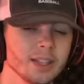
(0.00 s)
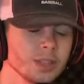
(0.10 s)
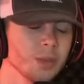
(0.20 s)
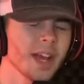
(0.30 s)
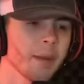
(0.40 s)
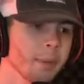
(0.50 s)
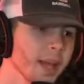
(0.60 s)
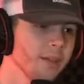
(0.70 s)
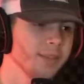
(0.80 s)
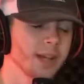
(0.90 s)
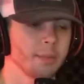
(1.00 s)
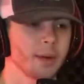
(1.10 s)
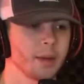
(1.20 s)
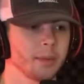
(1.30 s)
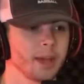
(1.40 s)
two got paid for that
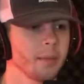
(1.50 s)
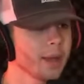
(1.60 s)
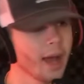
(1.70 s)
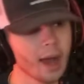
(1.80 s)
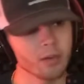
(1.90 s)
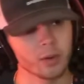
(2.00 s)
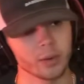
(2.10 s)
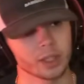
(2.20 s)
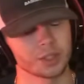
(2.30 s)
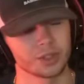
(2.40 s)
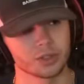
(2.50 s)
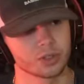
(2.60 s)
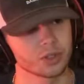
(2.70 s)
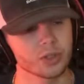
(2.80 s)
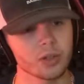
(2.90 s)
probably. I mean, I don't know any
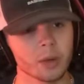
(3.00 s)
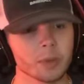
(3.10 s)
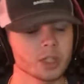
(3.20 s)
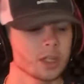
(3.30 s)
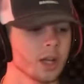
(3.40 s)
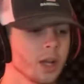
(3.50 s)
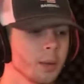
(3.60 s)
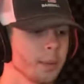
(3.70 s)
true numbers, but